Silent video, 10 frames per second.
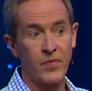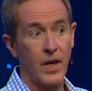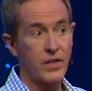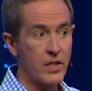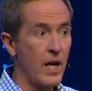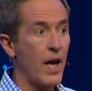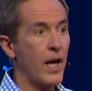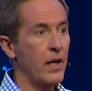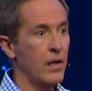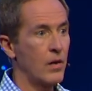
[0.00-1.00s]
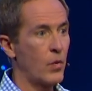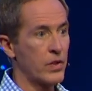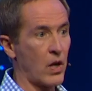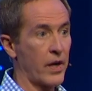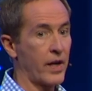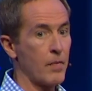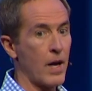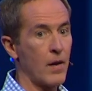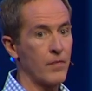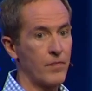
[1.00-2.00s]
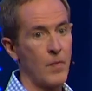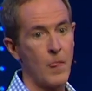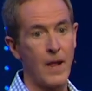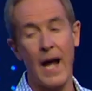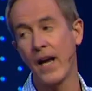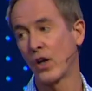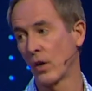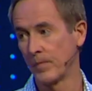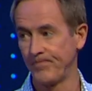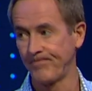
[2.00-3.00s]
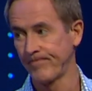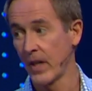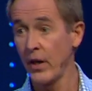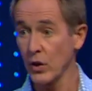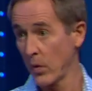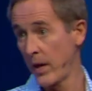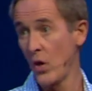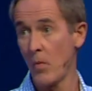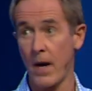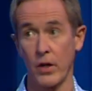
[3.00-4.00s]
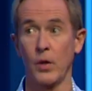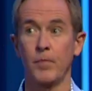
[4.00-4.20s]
And today, we're talking about anger. And here's what I know about you.